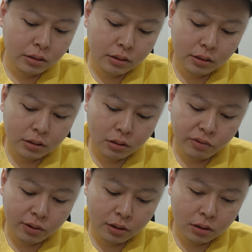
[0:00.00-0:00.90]
Is it
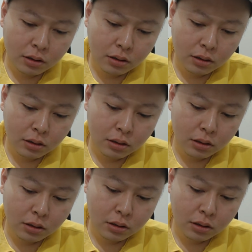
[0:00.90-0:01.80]
over?
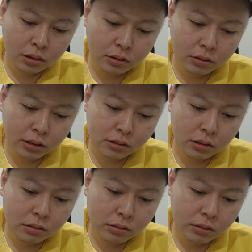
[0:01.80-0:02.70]
I don't think
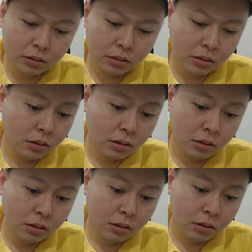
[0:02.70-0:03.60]
so.
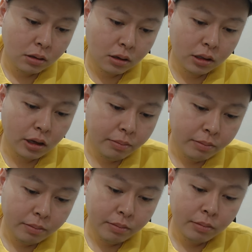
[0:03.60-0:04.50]
Got him?
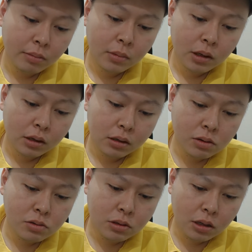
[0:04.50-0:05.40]

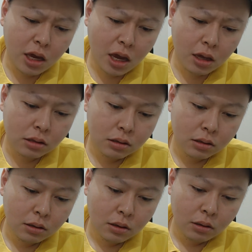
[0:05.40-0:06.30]
No, not yet.
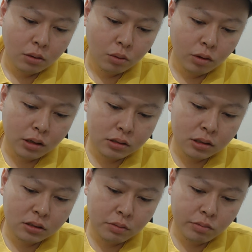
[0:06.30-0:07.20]
What is
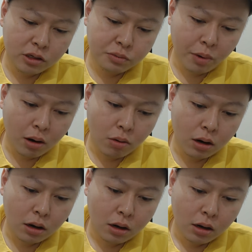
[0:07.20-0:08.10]
this immense
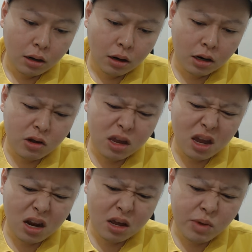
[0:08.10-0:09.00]
power? Are you
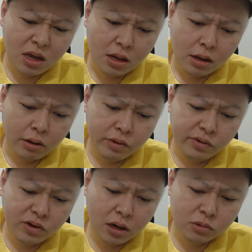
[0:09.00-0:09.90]
kidding me?
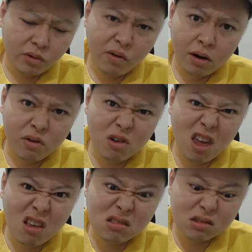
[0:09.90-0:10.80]
We've come so far for
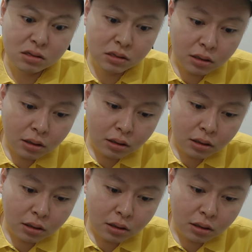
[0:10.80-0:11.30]
this.